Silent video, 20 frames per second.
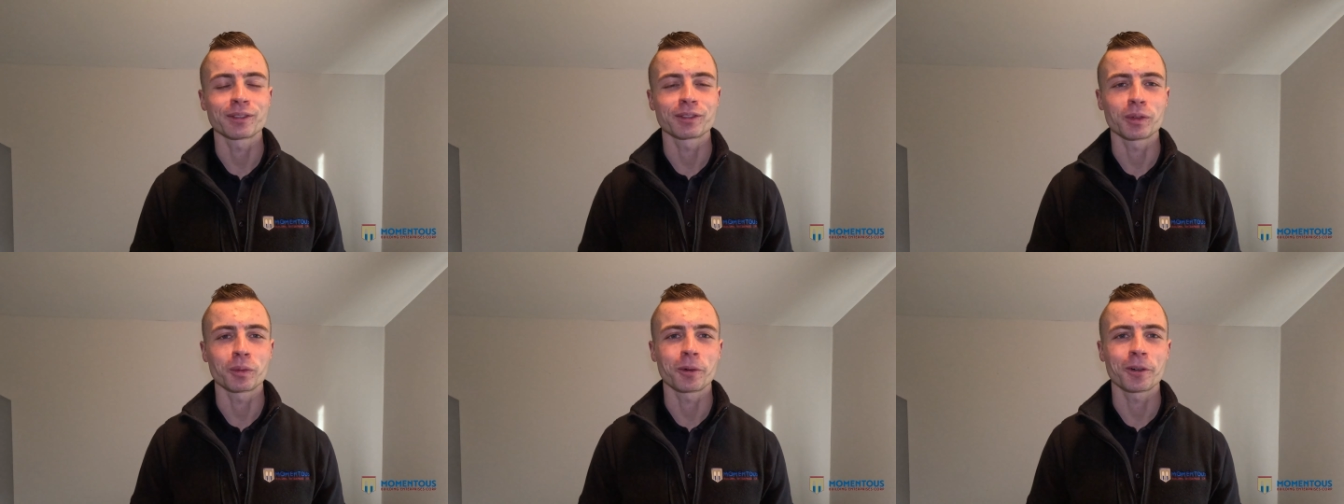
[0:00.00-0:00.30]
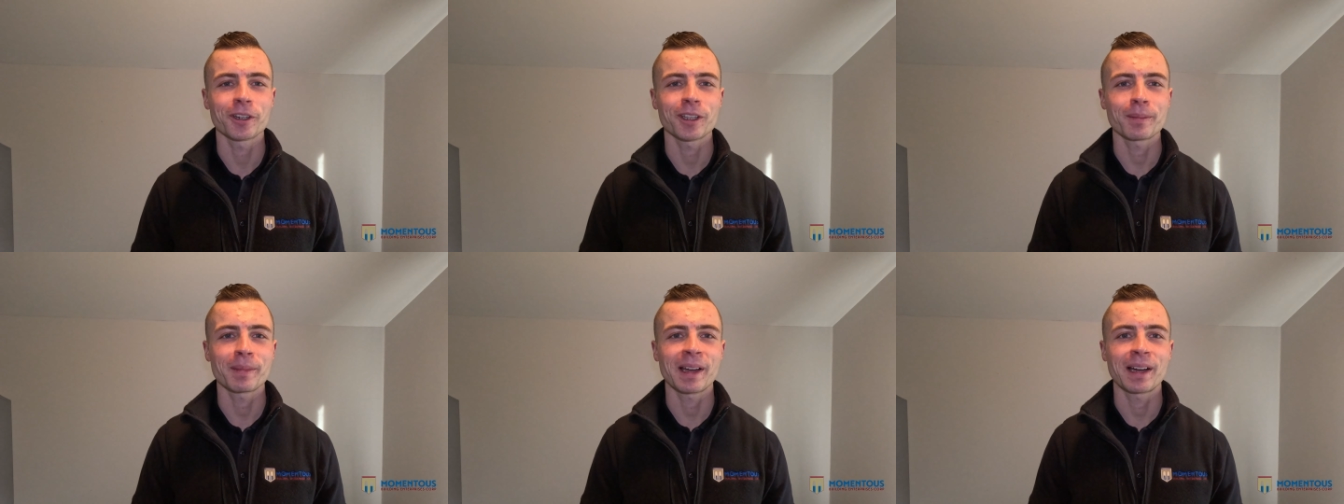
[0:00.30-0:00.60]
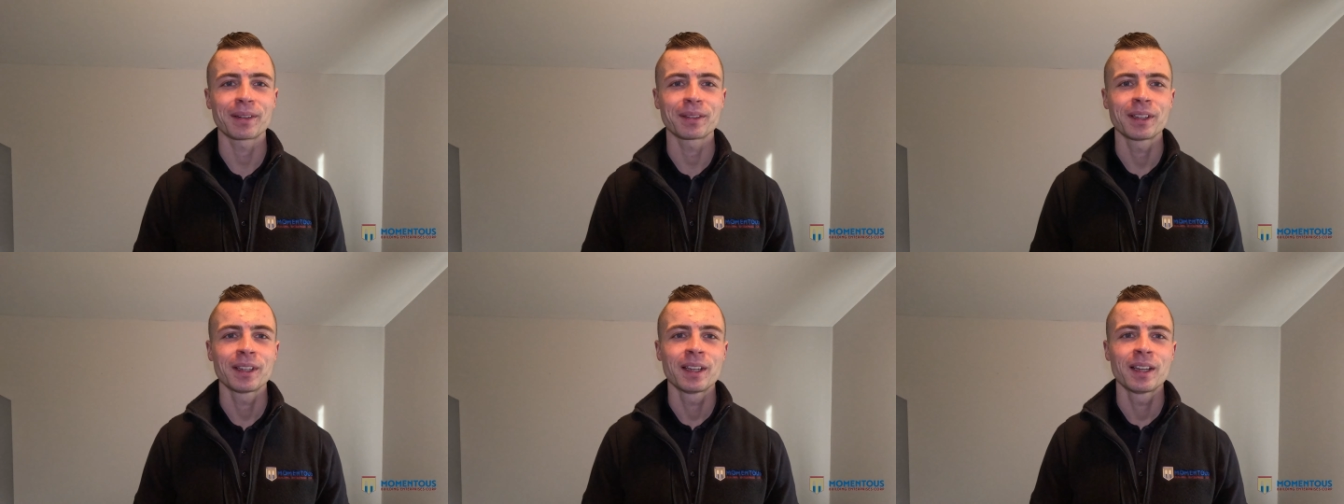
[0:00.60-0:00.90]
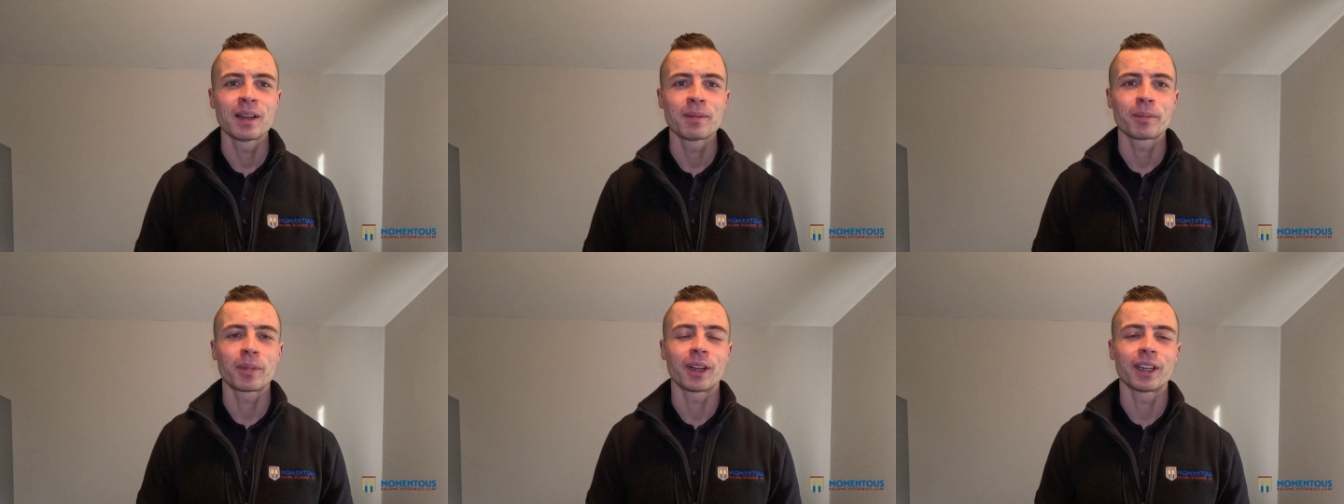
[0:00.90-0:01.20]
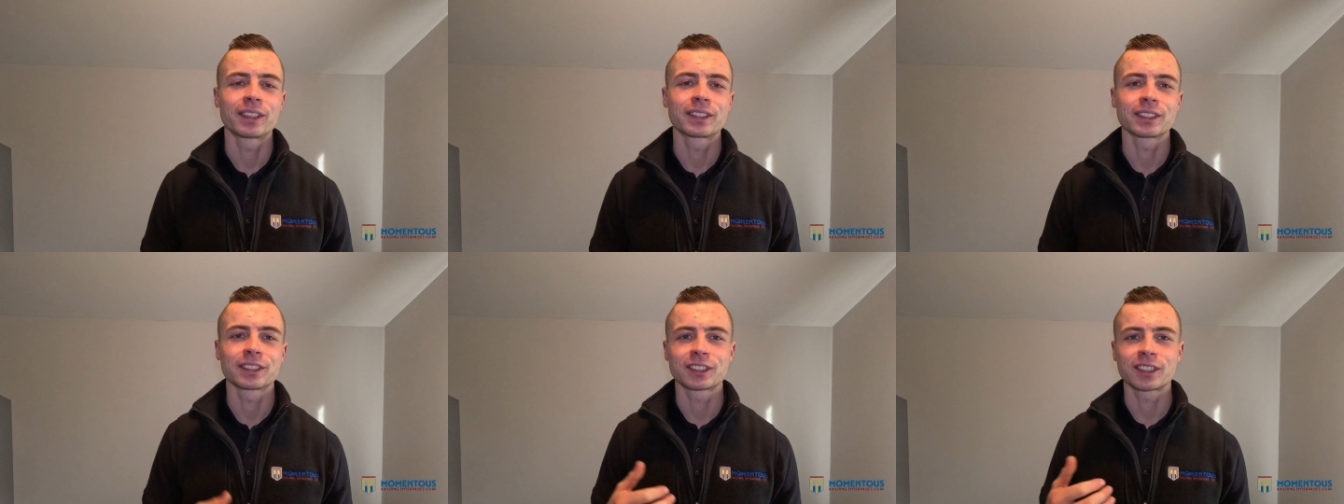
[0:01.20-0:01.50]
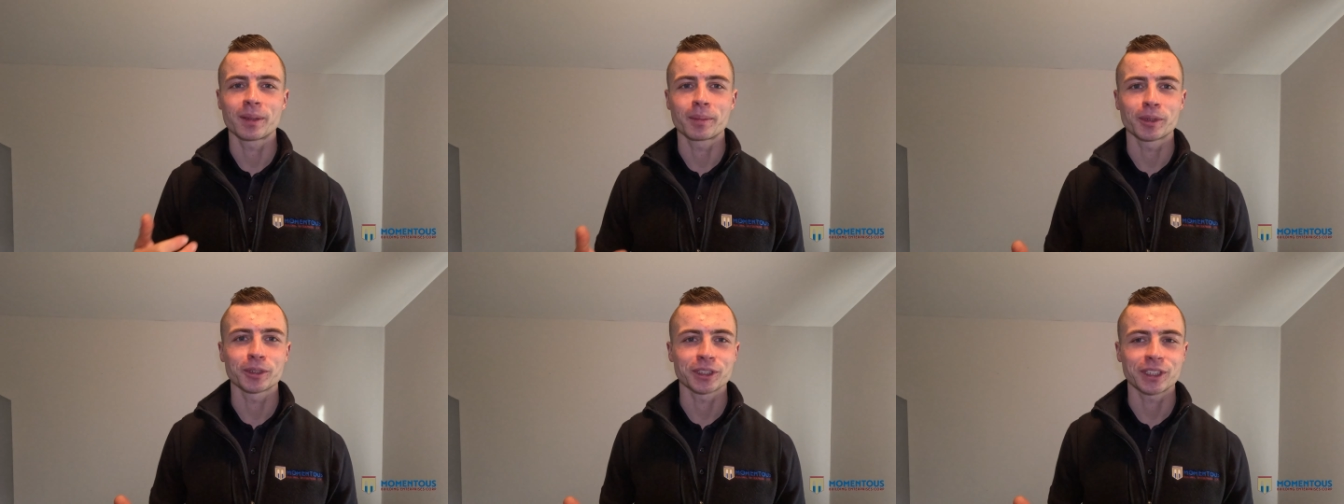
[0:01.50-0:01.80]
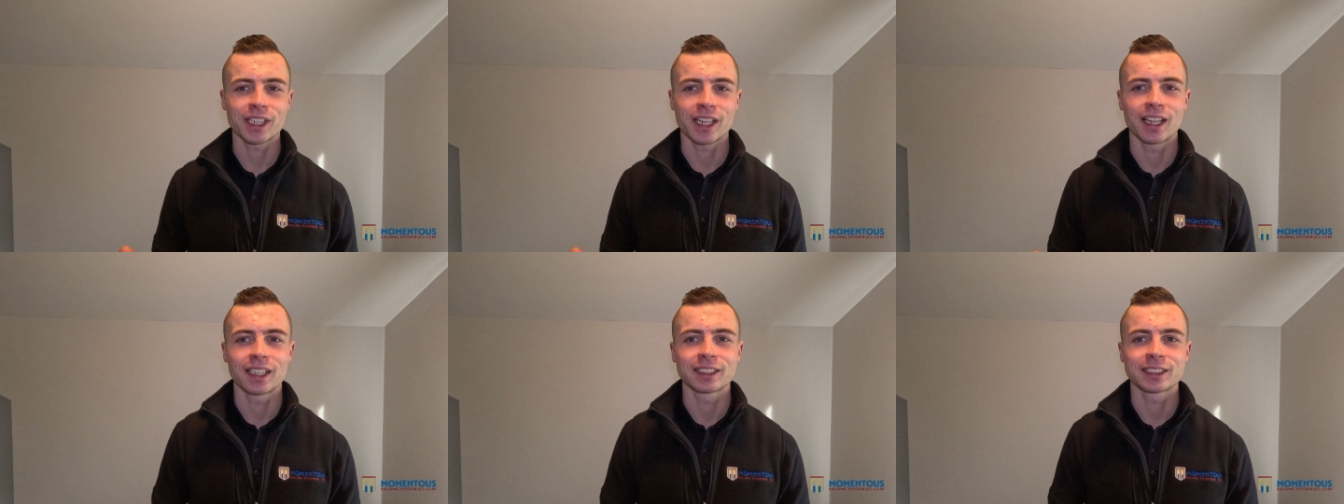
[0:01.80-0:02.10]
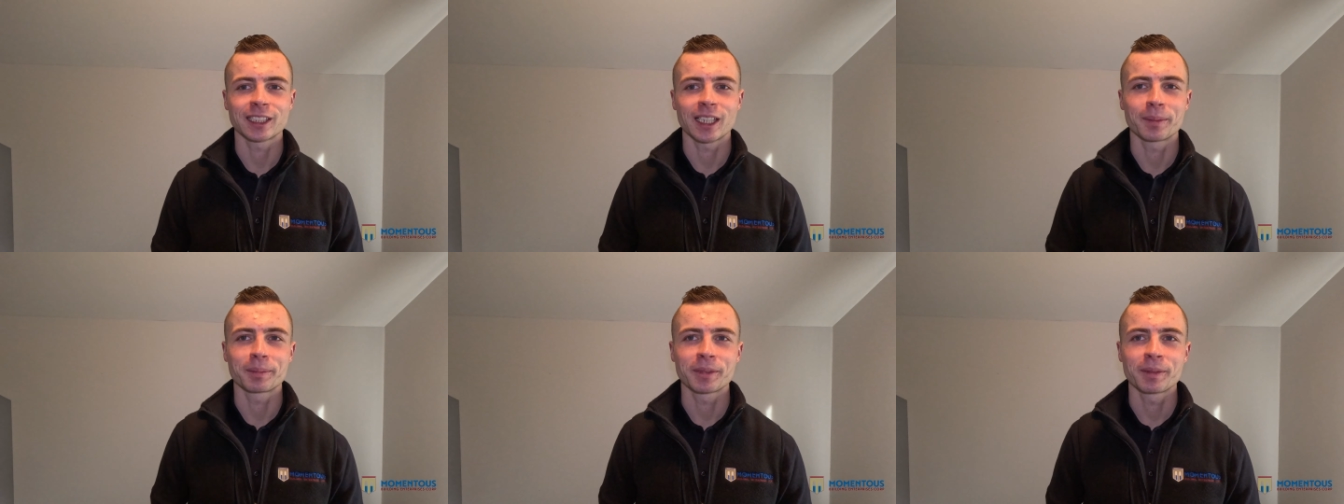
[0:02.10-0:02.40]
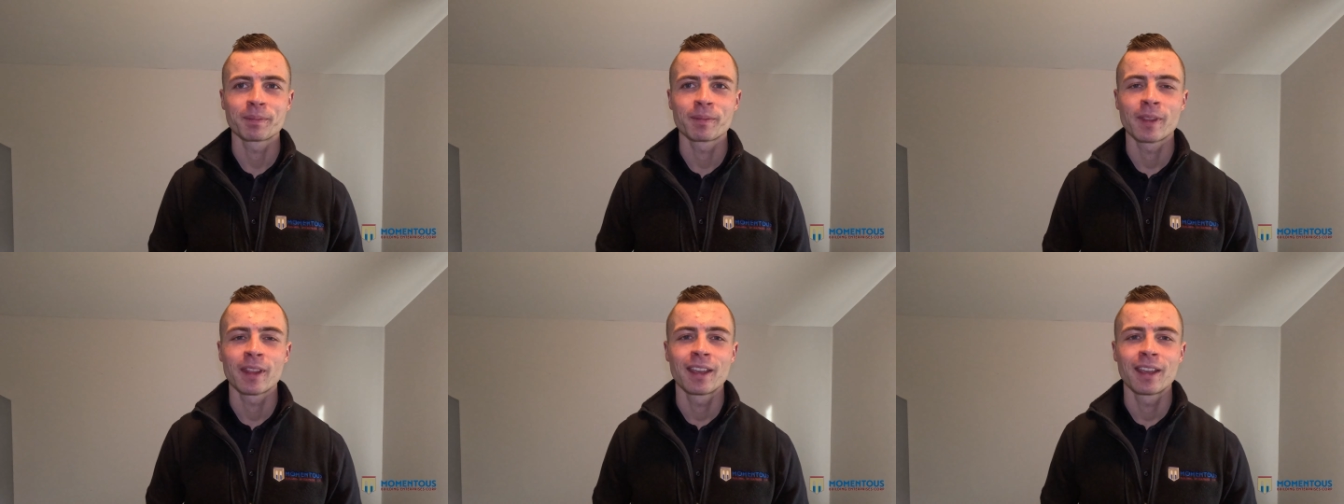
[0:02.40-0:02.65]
have to worry about, but it's a similar concept.